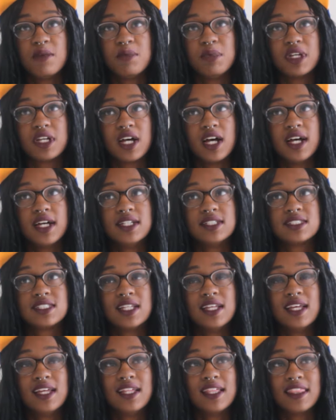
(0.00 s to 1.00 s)
because
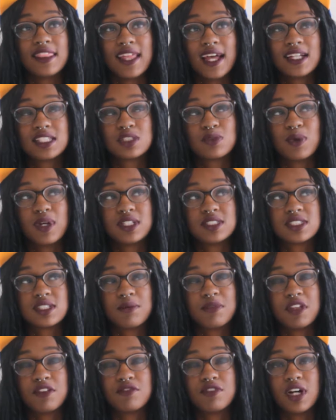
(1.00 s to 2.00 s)
that's when
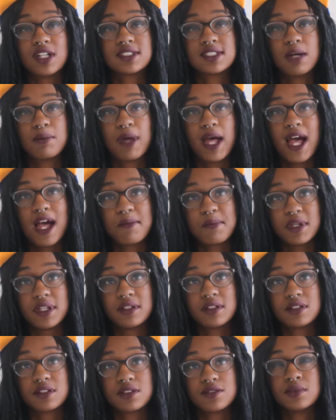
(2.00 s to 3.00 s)
something fucked up
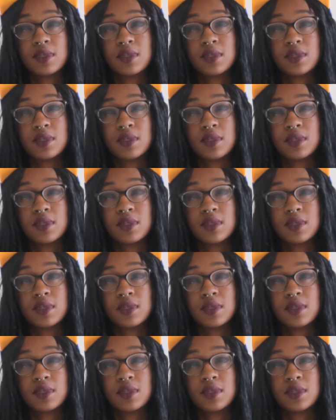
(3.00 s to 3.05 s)
happened.